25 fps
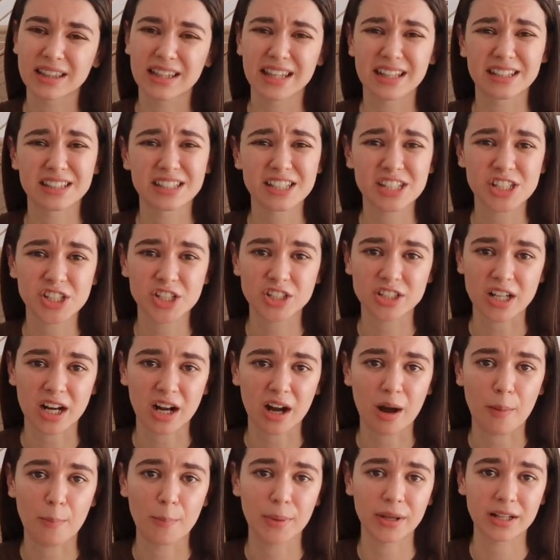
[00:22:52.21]
the teachers
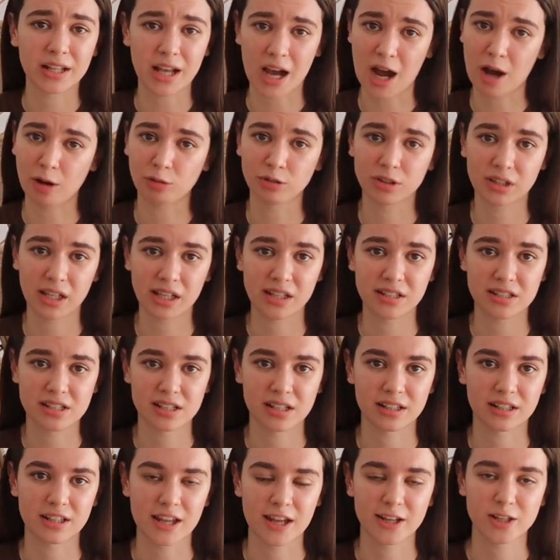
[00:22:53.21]
are a bit
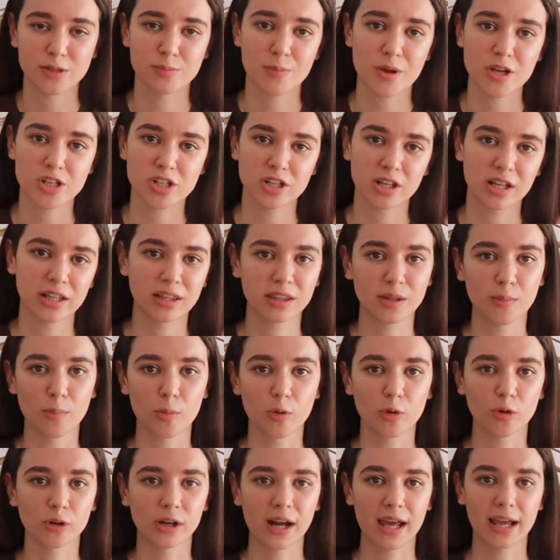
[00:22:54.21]
outdated, like especially in the
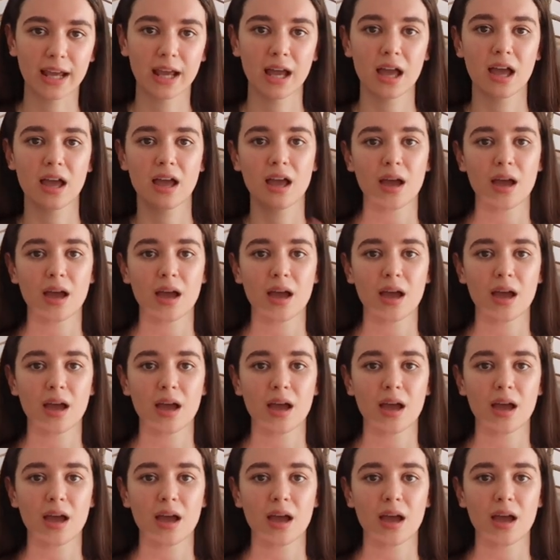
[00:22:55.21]
more like